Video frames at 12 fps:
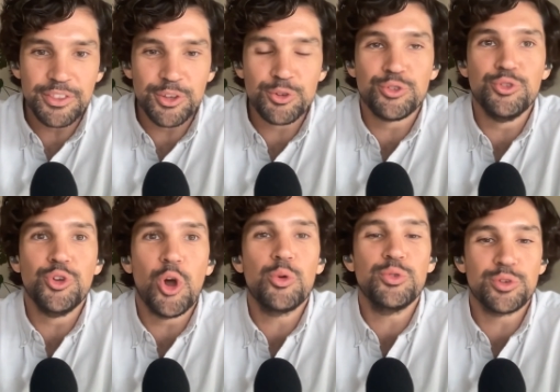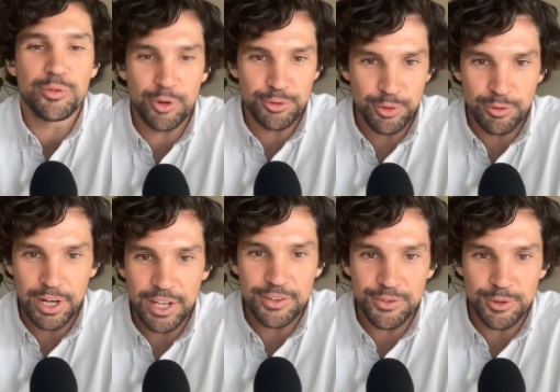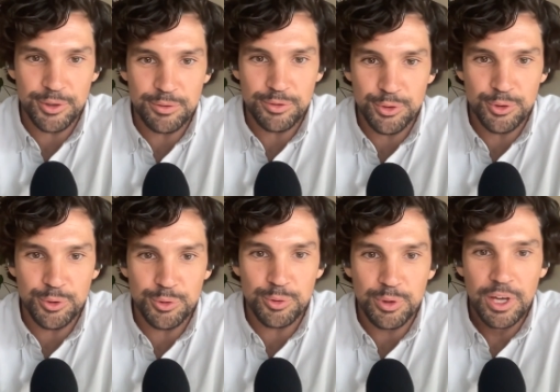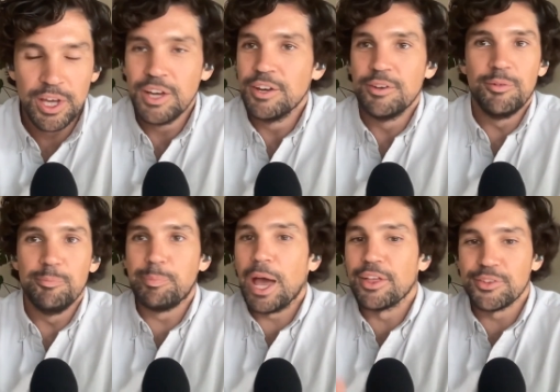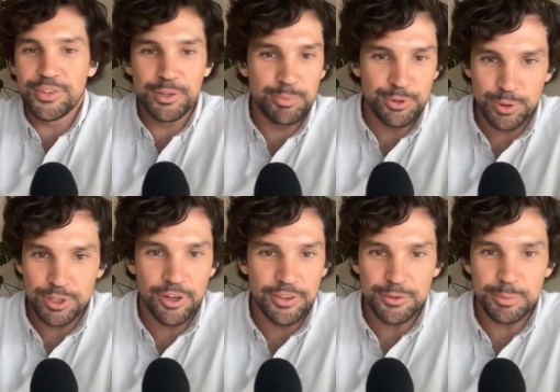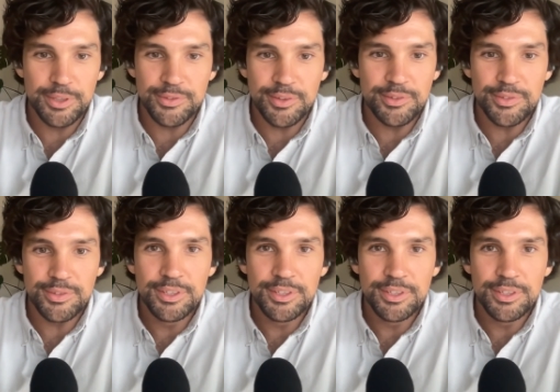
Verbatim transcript: There's no universal right answer to balancing between all these pieces.